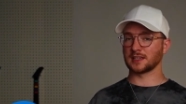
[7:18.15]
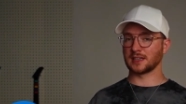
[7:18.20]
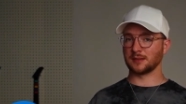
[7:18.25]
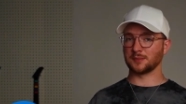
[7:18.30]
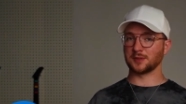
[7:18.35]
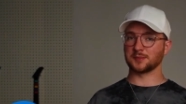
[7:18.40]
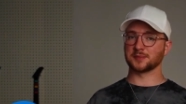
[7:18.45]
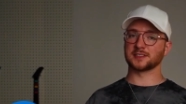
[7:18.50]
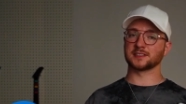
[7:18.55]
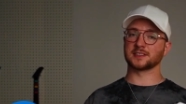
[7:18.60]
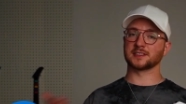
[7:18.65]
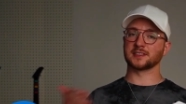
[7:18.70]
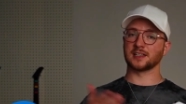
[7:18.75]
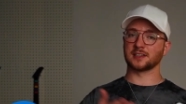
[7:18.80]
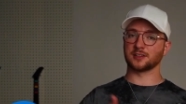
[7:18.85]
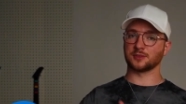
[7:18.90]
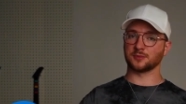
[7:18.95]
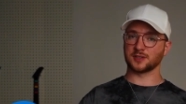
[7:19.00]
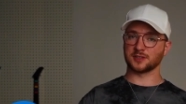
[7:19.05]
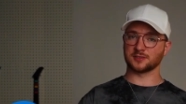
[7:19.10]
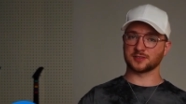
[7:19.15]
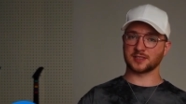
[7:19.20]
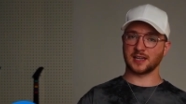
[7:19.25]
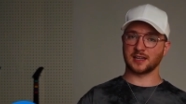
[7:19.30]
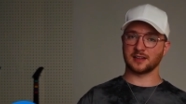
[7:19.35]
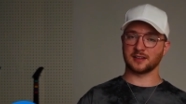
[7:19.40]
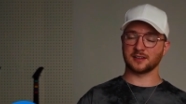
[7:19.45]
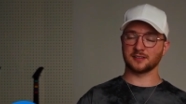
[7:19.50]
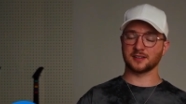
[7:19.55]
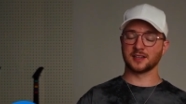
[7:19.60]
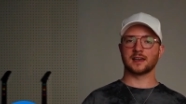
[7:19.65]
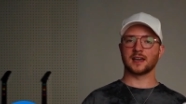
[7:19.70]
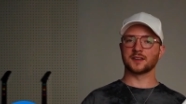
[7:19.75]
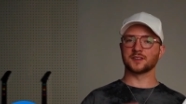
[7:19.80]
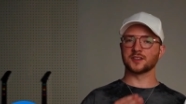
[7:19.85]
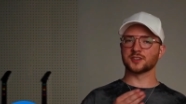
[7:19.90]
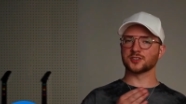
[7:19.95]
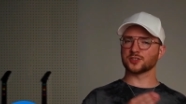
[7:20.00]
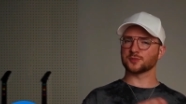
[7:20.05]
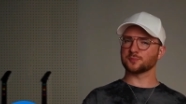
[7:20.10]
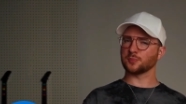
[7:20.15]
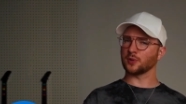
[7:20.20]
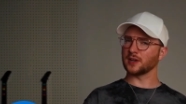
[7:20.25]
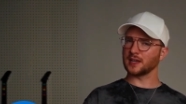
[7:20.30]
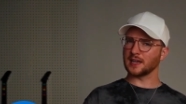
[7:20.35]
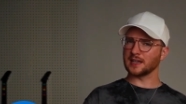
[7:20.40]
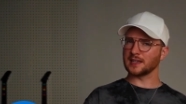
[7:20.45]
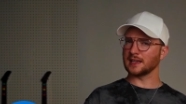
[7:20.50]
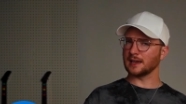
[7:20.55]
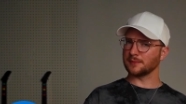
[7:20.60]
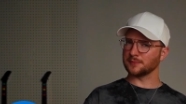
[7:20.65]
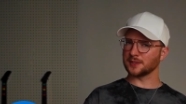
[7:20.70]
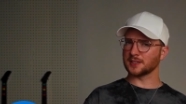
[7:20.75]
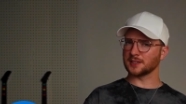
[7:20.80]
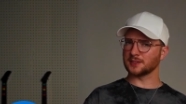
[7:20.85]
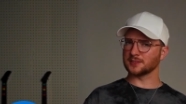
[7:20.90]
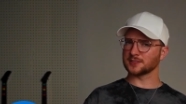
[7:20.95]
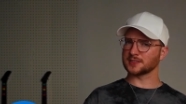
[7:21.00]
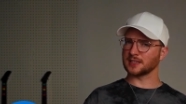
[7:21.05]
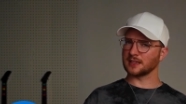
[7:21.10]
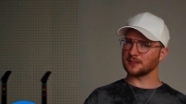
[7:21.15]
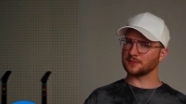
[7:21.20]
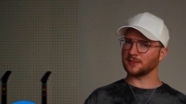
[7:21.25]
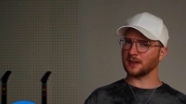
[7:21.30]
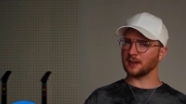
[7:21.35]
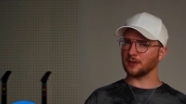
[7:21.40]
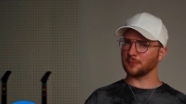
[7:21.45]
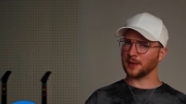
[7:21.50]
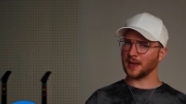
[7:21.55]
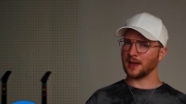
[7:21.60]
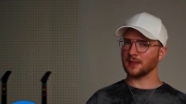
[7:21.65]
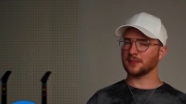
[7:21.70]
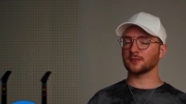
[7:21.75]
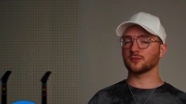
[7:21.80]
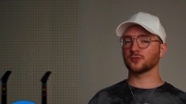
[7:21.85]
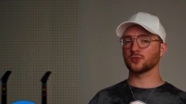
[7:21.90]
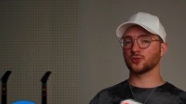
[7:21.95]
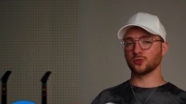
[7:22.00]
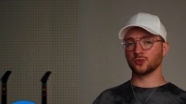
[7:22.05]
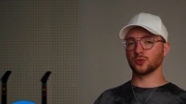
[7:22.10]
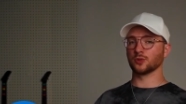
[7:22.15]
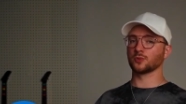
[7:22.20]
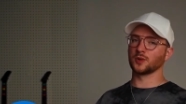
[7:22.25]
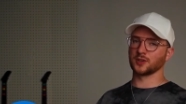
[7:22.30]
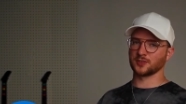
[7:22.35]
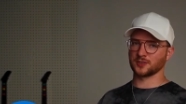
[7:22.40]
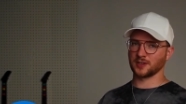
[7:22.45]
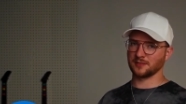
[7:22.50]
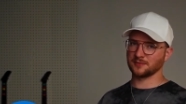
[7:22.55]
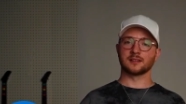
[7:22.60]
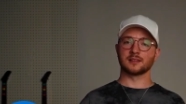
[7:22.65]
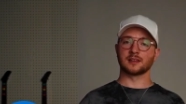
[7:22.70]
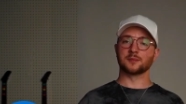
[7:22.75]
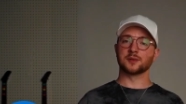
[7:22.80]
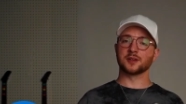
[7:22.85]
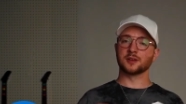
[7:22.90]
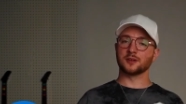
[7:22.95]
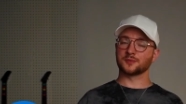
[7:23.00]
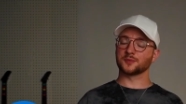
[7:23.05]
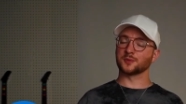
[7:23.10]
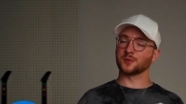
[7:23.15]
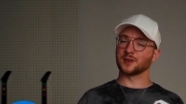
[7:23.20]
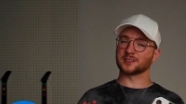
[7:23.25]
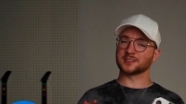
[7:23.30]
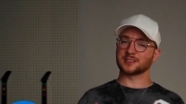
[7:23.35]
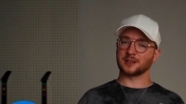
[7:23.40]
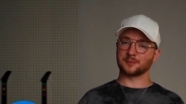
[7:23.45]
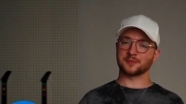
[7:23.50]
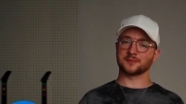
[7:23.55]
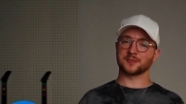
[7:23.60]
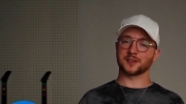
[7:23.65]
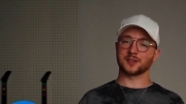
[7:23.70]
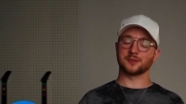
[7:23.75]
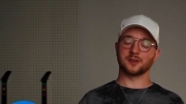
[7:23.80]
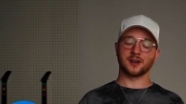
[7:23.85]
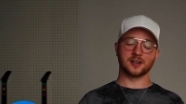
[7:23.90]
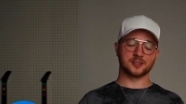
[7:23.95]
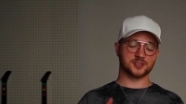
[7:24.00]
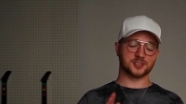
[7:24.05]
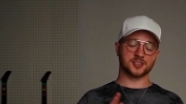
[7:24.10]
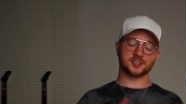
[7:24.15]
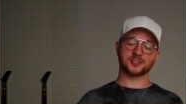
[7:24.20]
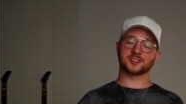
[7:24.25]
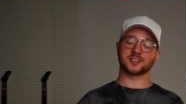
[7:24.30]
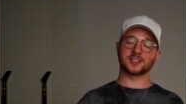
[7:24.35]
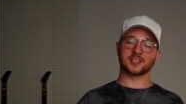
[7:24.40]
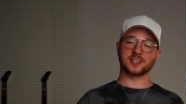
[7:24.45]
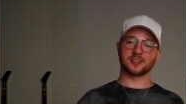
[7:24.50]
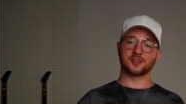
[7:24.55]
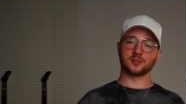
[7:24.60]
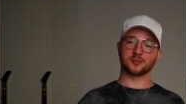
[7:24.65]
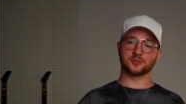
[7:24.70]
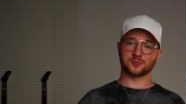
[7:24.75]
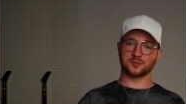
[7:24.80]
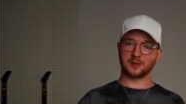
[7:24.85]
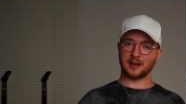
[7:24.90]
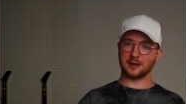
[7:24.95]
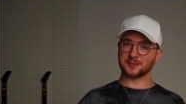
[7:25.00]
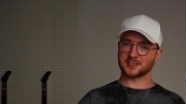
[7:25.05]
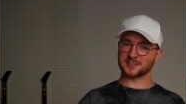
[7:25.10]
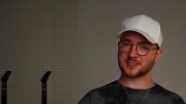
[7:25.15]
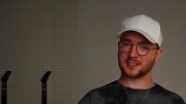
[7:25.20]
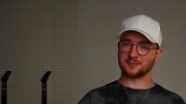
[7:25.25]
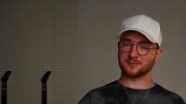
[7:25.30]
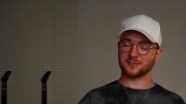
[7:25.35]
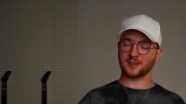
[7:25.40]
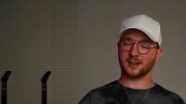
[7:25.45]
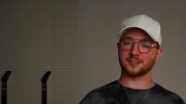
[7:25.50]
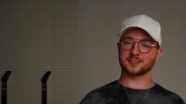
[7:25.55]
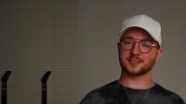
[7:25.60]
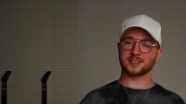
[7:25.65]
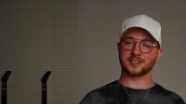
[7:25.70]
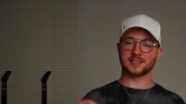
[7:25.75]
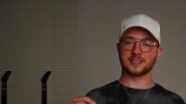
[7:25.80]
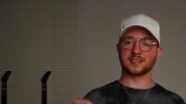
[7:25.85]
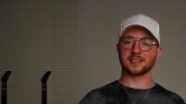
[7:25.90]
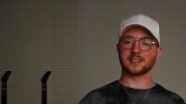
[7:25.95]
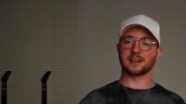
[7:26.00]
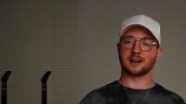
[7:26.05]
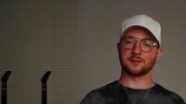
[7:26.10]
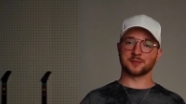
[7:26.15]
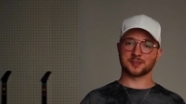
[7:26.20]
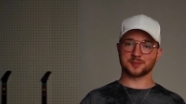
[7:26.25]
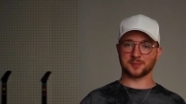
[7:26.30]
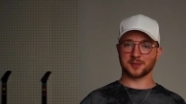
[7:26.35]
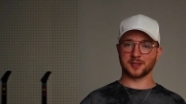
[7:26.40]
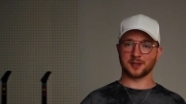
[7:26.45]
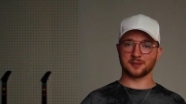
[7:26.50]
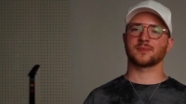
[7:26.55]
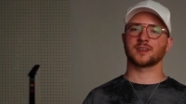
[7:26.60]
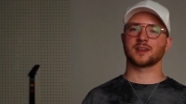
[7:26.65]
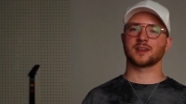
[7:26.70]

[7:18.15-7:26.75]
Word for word: gaming PC and your Windows handheld, and then just point any emulator's save file path to your OneDrive. Let me know if you want a separate video on just syncing those ROM and save files in the comments below.